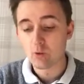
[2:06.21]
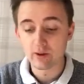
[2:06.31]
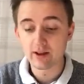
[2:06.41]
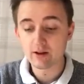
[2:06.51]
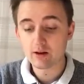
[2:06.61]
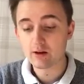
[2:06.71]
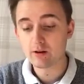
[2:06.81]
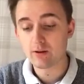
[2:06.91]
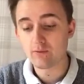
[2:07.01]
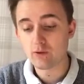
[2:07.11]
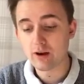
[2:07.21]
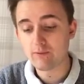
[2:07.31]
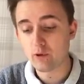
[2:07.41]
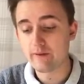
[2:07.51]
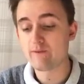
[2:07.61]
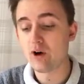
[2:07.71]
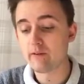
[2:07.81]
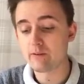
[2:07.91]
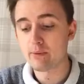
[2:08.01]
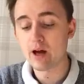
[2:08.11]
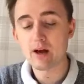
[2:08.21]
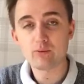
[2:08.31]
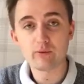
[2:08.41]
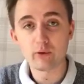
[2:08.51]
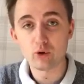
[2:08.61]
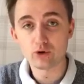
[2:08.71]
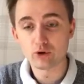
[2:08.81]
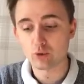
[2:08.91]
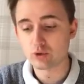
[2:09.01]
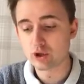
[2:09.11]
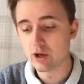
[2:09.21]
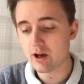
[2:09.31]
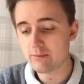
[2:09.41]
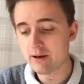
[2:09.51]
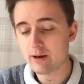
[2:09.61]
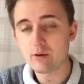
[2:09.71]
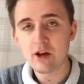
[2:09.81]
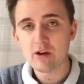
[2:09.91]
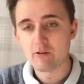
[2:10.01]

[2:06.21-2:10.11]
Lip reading: We then go to the 3.45 at Perth with a horse called Charbel,